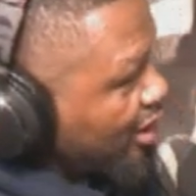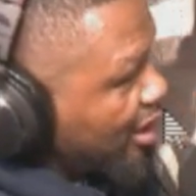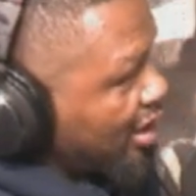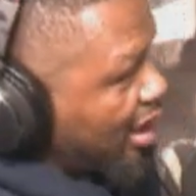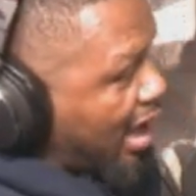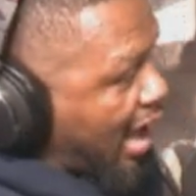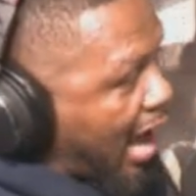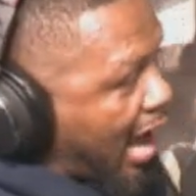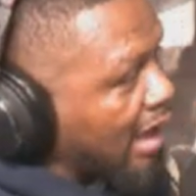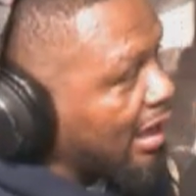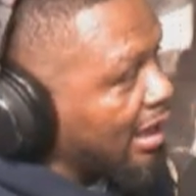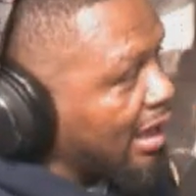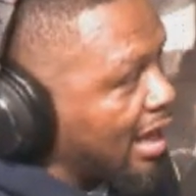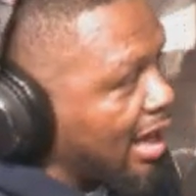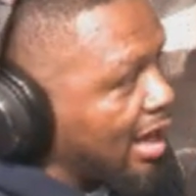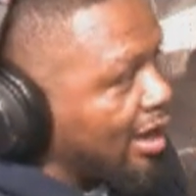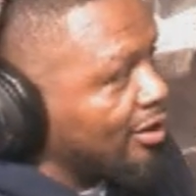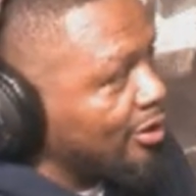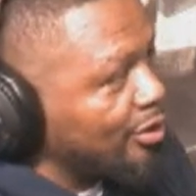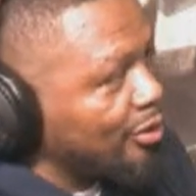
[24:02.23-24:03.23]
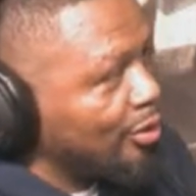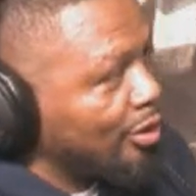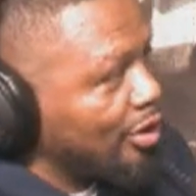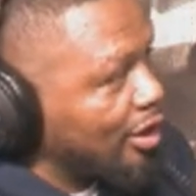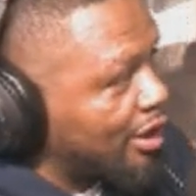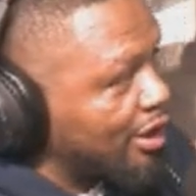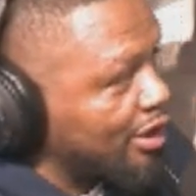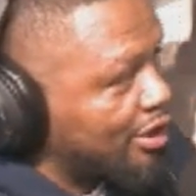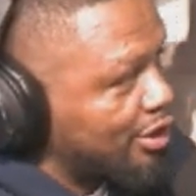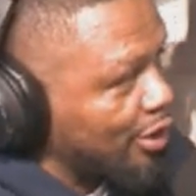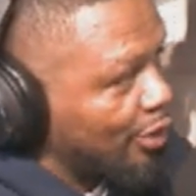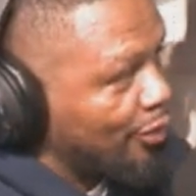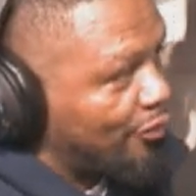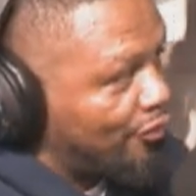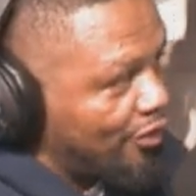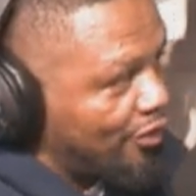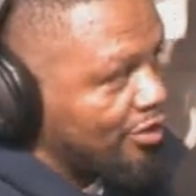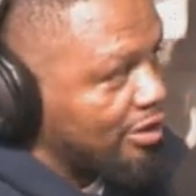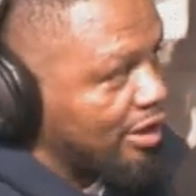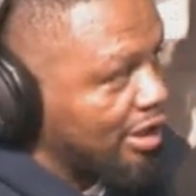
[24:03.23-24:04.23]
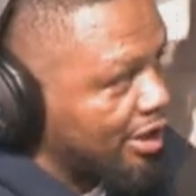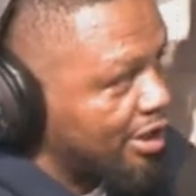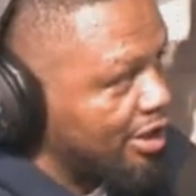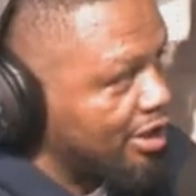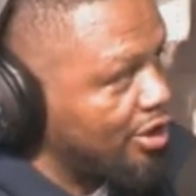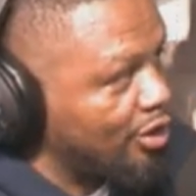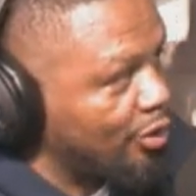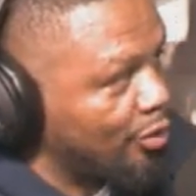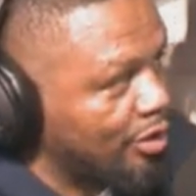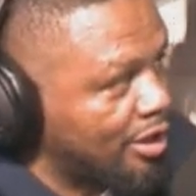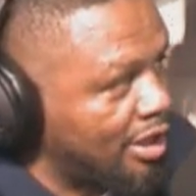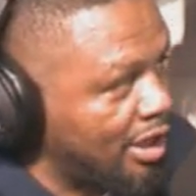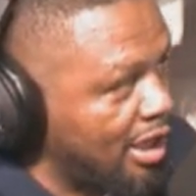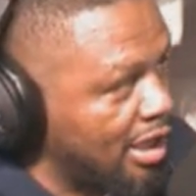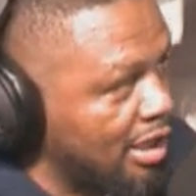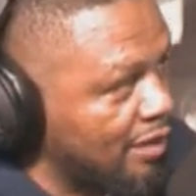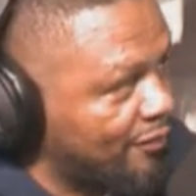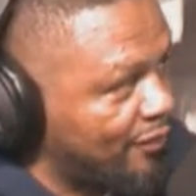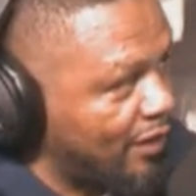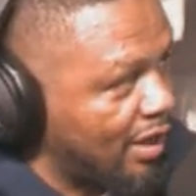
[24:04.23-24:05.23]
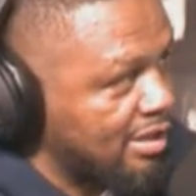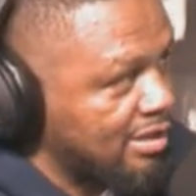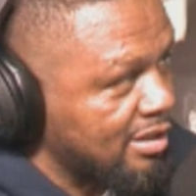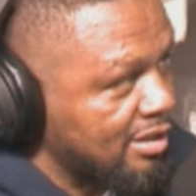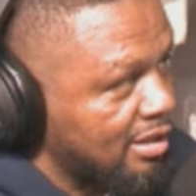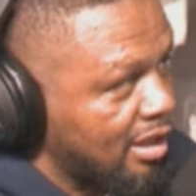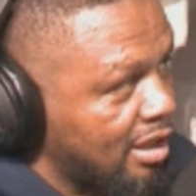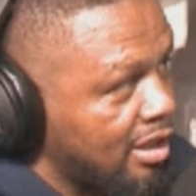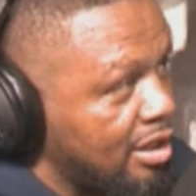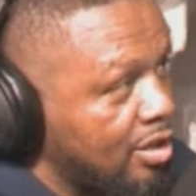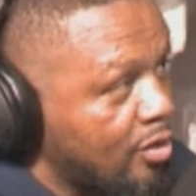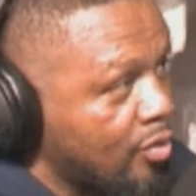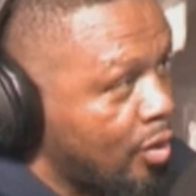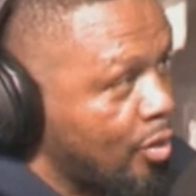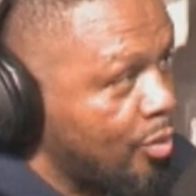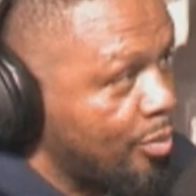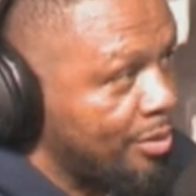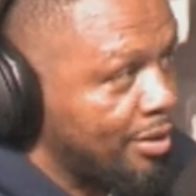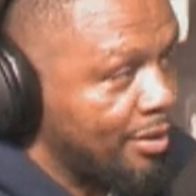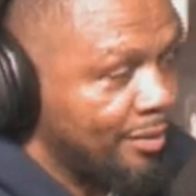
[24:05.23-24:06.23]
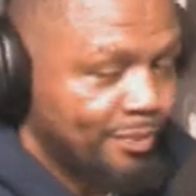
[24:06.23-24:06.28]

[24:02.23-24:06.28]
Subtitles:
How the hell do you look in your kid's face and say he groped me?